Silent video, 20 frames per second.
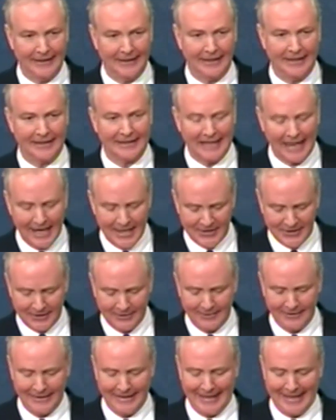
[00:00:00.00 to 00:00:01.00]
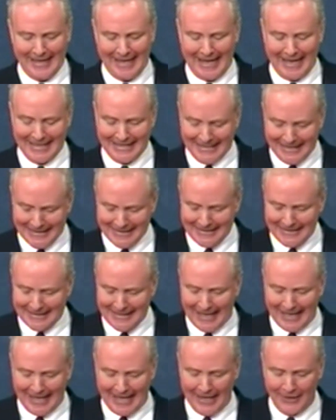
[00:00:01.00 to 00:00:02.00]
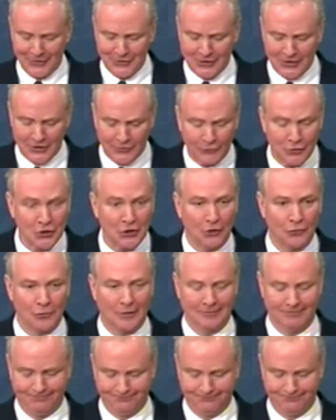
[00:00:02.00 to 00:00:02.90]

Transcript: and Gaza, and kidney dialysis for children.